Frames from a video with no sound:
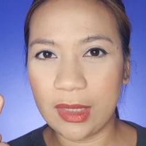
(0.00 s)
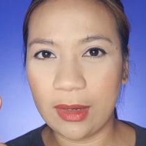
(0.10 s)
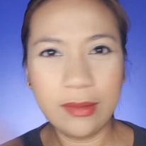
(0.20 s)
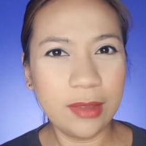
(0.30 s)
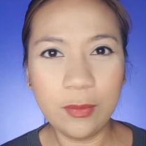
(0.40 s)

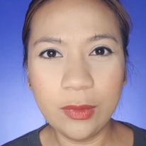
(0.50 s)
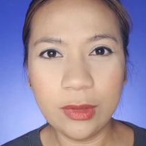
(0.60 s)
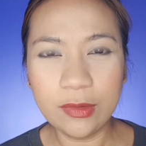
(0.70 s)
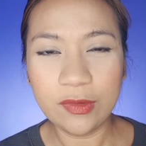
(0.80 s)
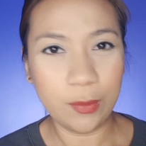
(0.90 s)
there? That will
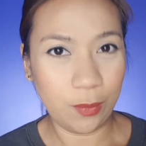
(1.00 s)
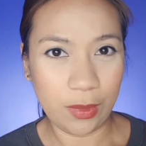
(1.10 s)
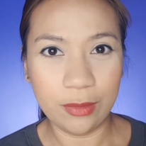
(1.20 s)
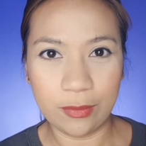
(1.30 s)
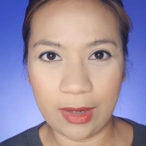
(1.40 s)
look so
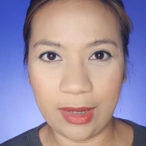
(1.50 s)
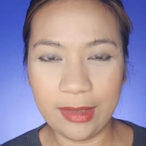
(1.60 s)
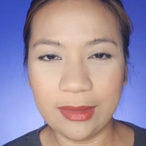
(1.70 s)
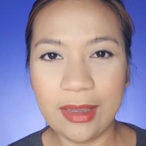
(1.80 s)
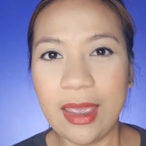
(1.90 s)
weird, right?